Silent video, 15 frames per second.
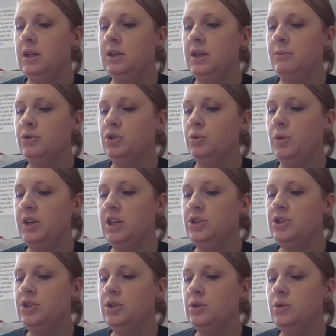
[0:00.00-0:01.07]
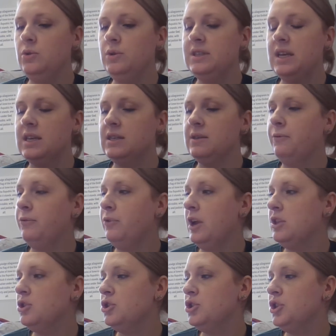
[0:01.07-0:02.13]
Number 22 says
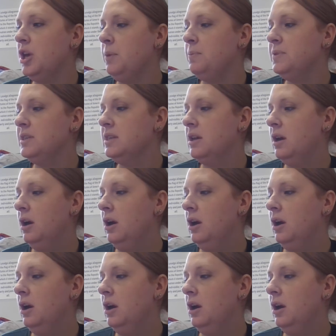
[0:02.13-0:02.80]
French ships.